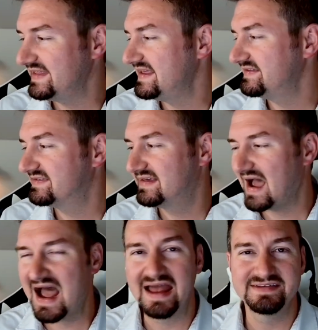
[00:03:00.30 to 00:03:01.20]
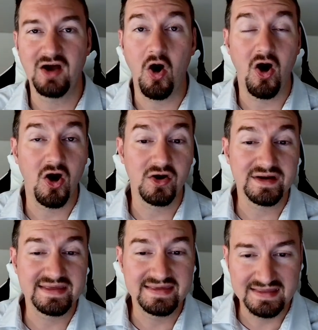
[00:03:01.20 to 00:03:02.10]
these guys
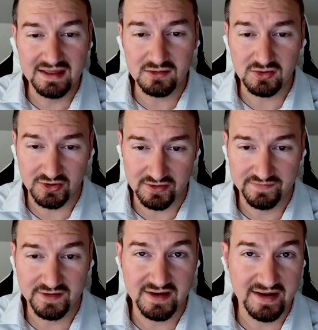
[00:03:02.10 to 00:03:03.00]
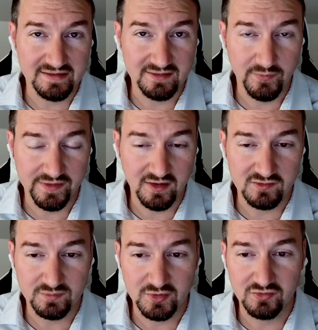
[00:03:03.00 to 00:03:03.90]
are killer. They're connecting with
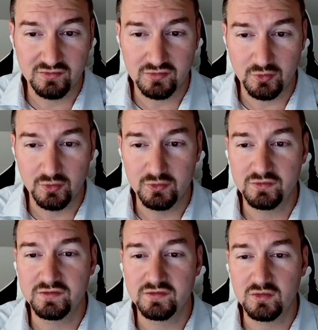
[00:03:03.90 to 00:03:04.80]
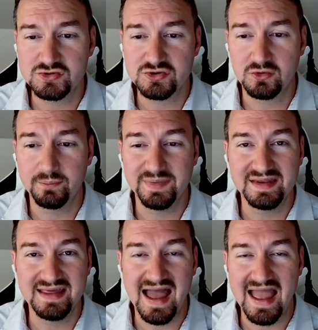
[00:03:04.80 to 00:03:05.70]
customers through social
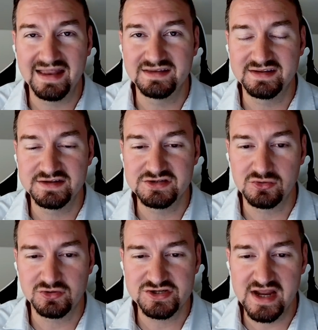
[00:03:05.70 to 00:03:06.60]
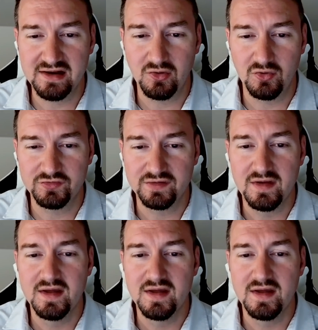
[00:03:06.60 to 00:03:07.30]
media and digital channels,